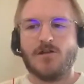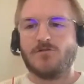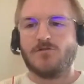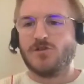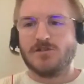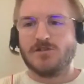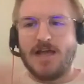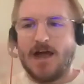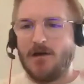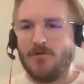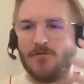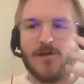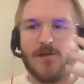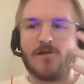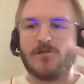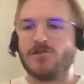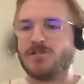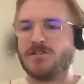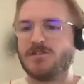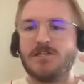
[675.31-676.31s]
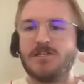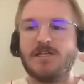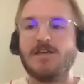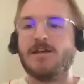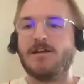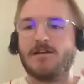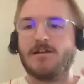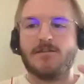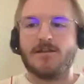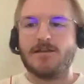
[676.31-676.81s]
just how they're
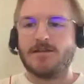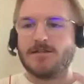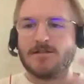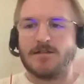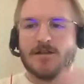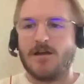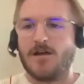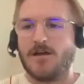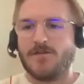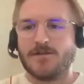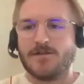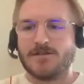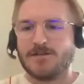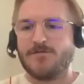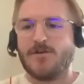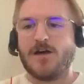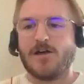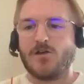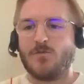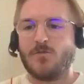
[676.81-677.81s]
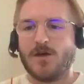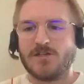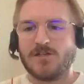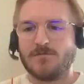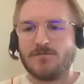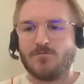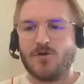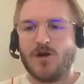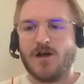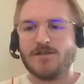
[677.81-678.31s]
seeing this
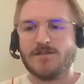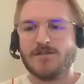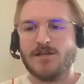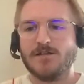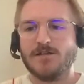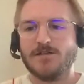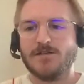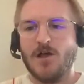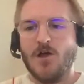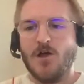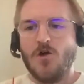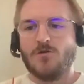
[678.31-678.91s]
evaluation process,